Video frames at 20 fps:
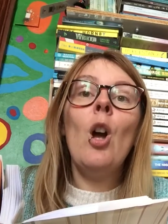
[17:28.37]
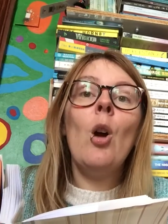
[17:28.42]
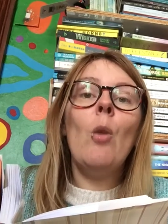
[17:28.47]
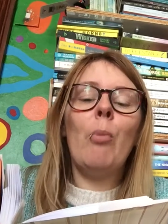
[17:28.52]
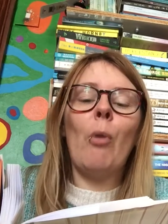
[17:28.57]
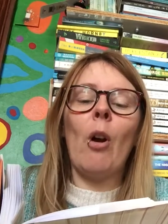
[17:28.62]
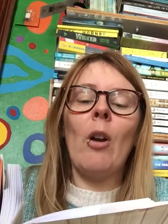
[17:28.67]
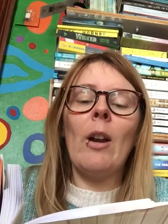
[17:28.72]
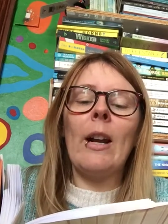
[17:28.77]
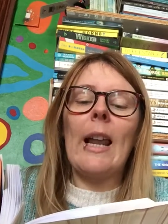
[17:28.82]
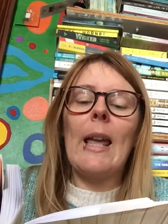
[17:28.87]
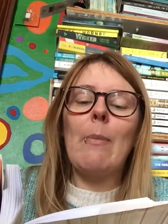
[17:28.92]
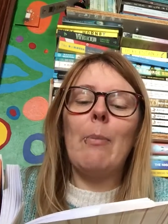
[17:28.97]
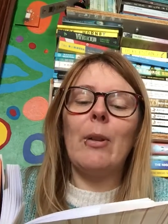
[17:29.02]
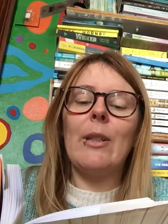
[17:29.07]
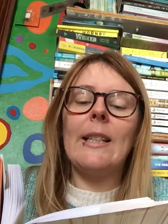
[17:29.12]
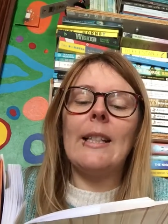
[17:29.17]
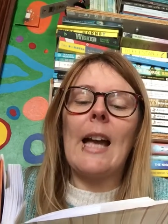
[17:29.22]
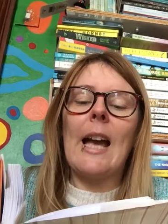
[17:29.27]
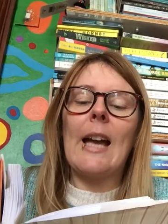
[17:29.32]
Brongley put
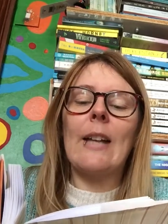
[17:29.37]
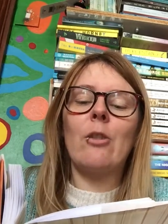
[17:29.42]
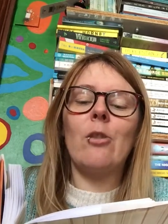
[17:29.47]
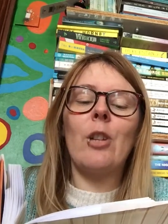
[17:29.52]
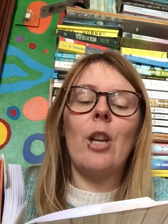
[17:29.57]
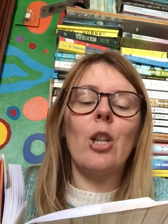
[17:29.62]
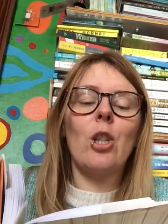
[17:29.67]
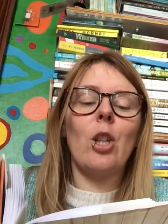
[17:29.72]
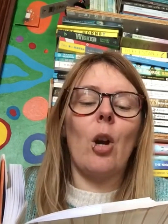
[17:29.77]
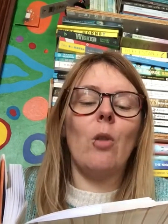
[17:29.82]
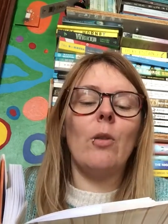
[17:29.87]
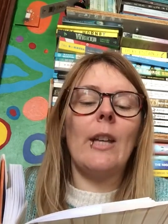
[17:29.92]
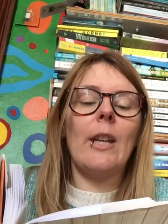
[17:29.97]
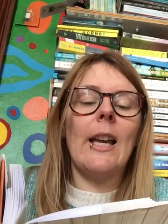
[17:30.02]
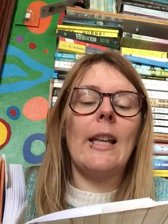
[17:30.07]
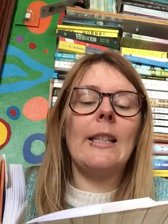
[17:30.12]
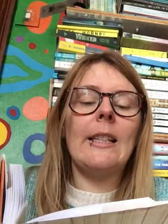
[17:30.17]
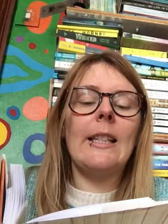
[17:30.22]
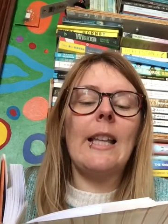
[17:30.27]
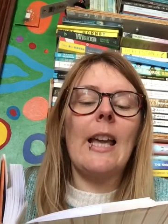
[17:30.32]
his hand on her shoulder
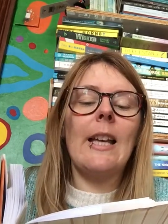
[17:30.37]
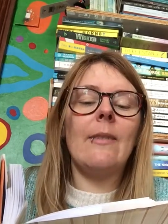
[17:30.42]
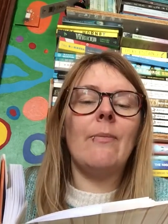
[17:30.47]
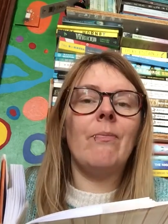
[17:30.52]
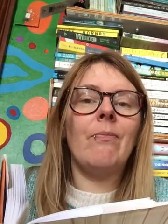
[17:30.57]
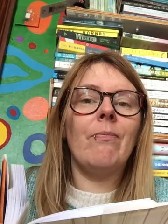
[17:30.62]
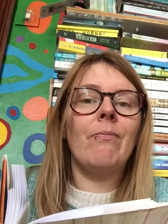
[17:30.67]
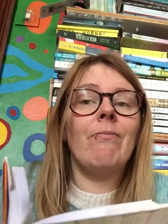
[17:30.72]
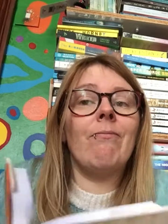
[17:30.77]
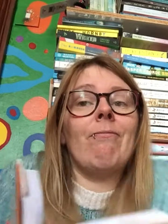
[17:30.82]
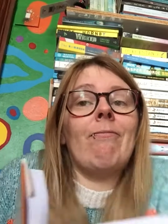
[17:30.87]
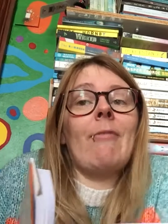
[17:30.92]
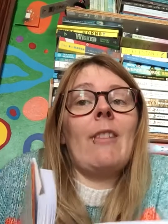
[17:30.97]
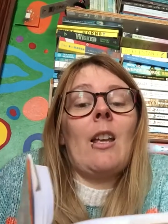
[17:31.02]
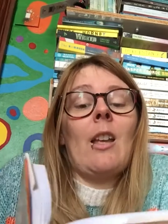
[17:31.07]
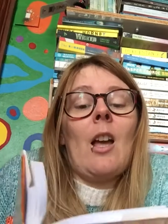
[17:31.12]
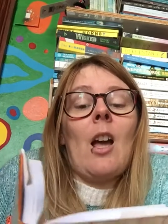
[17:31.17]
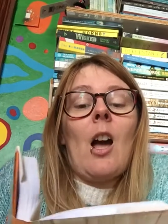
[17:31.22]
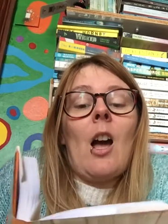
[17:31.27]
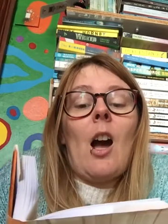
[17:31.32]
and said,
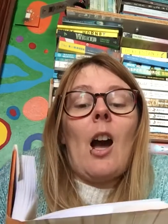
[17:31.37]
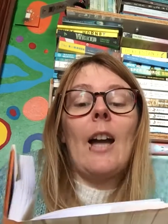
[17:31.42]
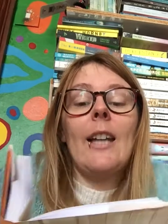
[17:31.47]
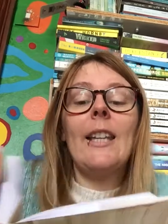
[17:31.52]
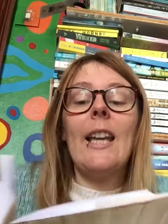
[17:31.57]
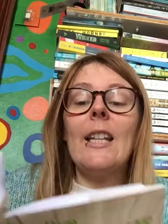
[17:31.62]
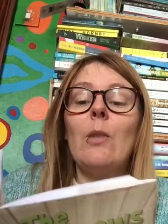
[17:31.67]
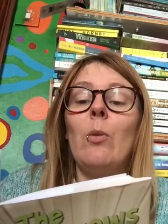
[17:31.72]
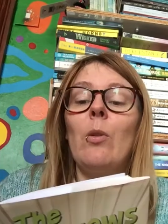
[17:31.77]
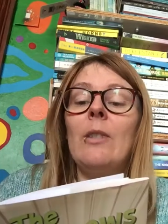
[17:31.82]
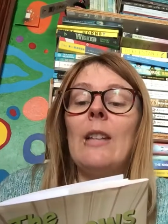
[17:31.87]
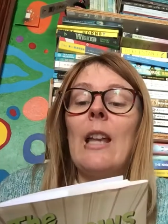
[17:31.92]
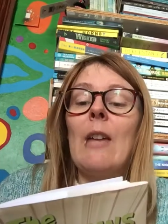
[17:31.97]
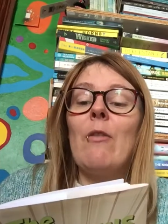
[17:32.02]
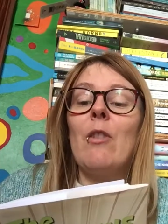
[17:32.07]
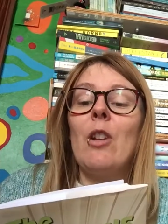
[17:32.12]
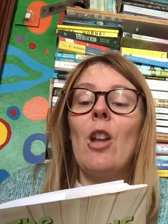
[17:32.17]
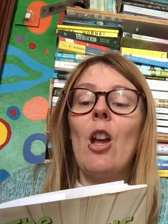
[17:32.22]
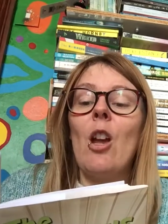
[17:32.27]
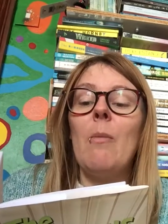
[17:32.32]
I guess we'll never
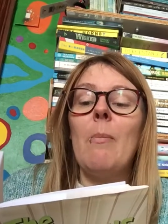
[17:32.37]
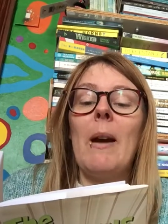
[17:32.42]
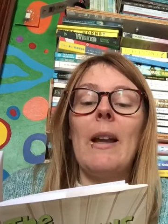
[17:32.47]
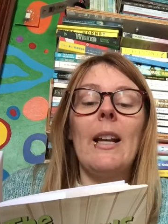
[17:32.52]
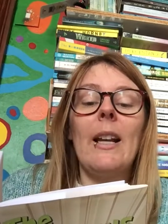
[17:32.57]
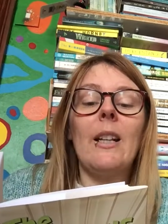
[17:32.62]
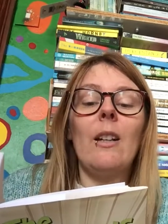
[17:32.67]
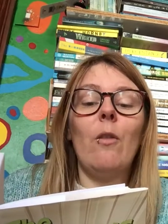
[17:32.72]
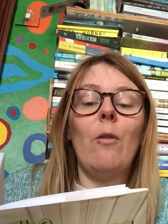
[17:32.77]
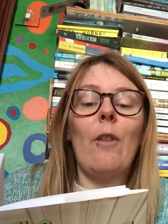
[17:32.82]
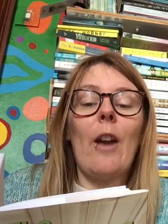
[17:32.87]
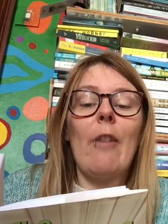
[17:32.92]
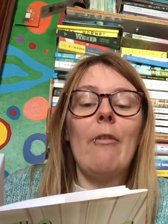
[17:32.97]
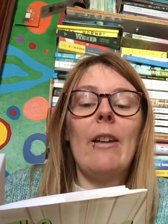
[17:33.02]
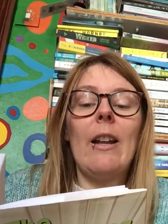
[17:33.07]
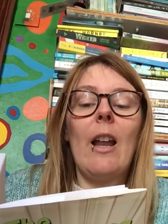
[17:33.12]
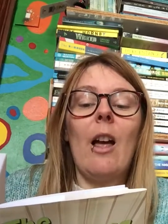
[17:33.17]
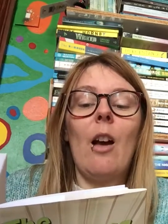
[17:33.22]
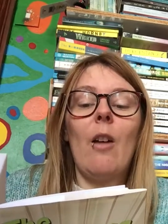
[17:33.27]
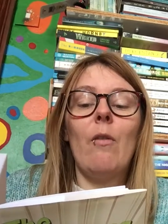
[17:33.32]
know, my little fairy
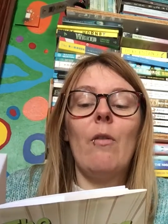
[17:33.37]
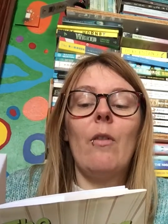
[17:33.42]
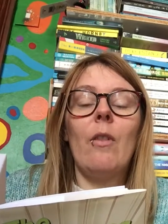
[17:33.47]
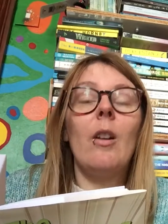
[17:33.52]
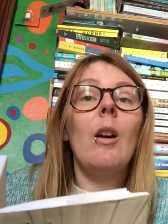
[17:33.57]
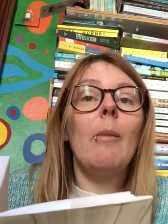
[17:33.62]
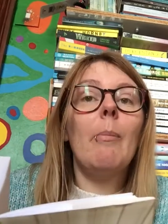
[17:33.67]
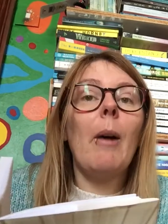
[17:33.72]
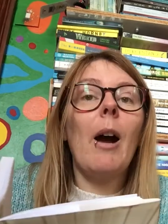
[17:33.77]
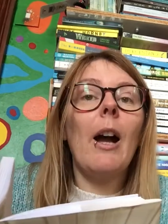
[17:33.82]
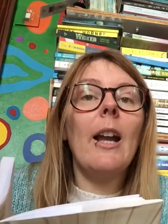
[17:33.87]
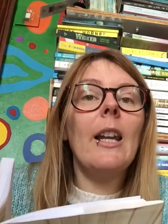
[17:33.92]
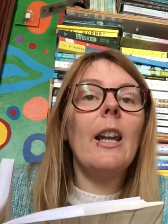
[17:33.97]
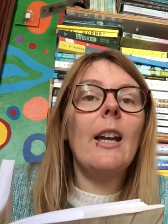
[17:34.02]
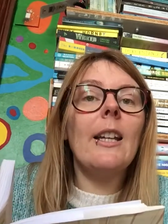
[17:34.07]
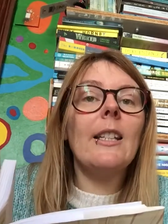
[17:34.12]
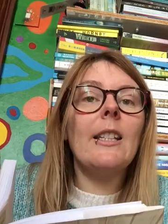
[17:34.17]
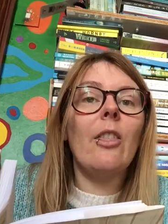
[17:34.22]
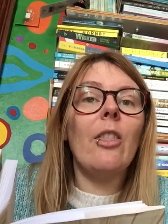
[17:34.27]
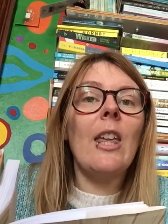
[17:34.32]
love, but I
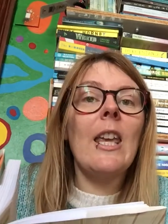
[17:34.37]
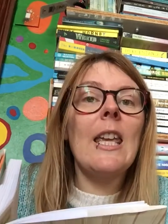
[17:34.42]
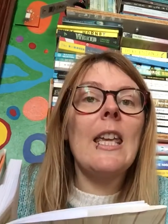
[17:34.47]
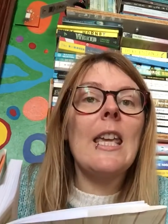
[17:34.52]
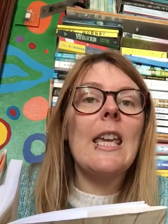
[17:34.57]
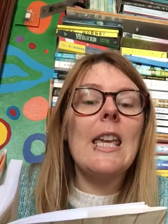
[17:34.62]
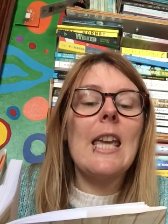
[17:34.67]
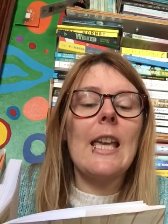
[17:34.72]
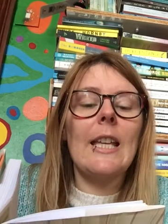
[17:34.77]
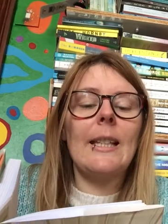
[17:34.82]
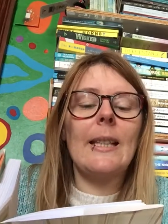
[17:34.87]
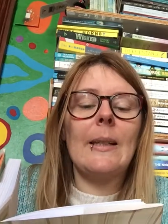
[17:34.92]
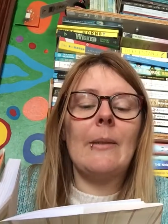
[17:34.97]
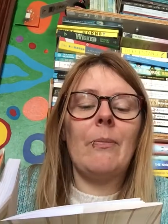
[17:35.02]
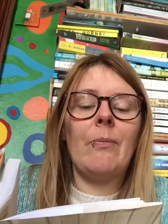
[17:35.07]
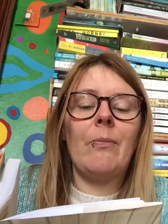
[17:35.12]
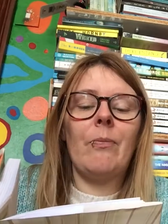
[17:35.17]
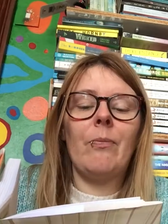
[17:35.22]
like to think he is.